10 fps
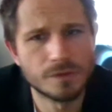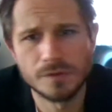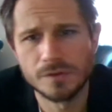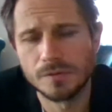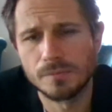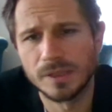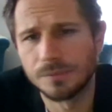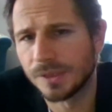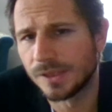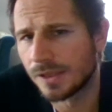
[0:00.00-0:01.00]

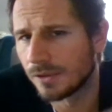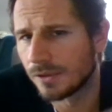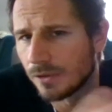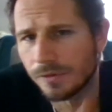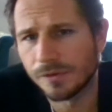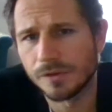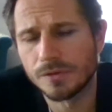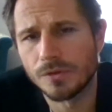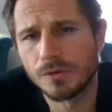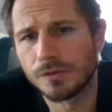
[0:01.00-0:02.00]
but they can
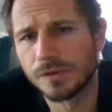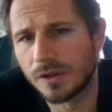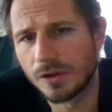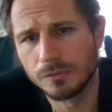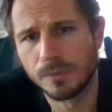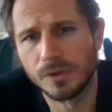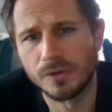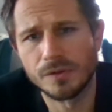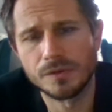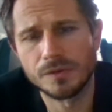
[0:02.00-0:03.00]
also choose their own
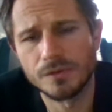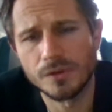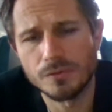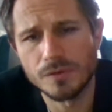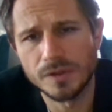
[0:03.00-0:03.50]
points. In